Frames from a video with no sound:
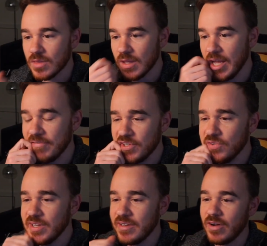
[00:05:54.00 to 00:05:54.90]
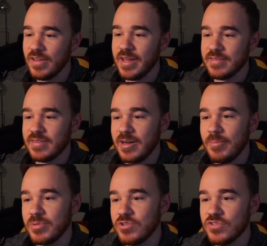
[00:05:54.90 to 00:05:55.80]
After you get all that set
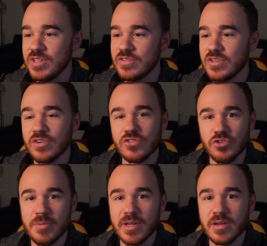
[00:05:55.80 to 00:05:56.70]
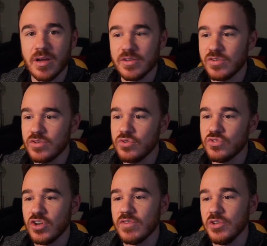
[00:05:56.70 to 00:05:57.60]
up, you just need to start streaming to the new
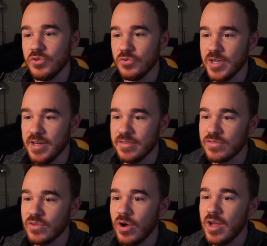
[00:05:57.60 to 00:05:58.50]
server you created. So